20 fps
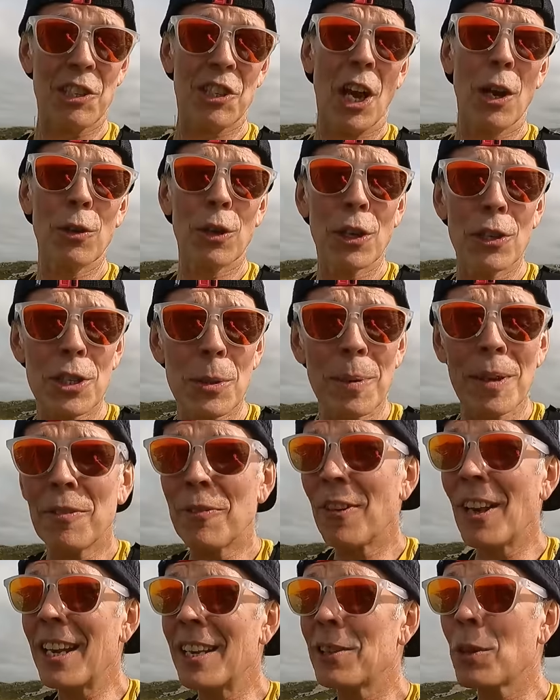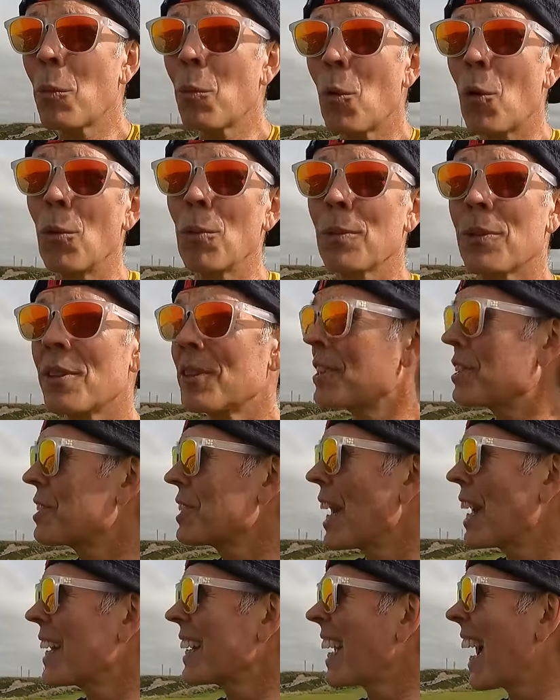It's so good to be feeling the warmth of the
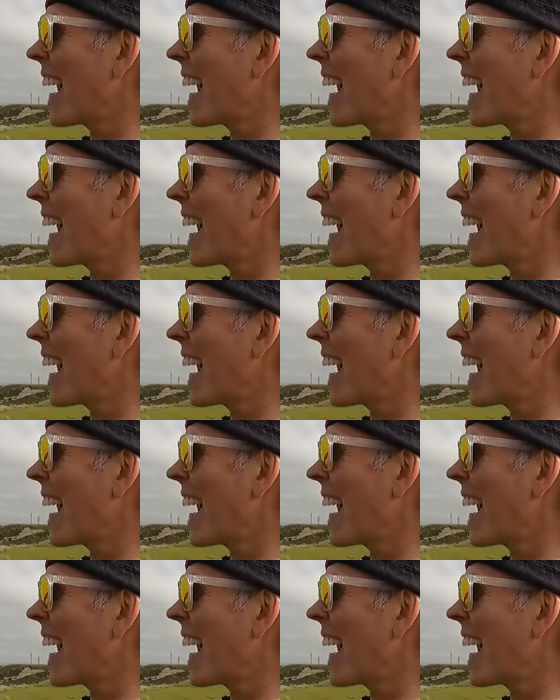sun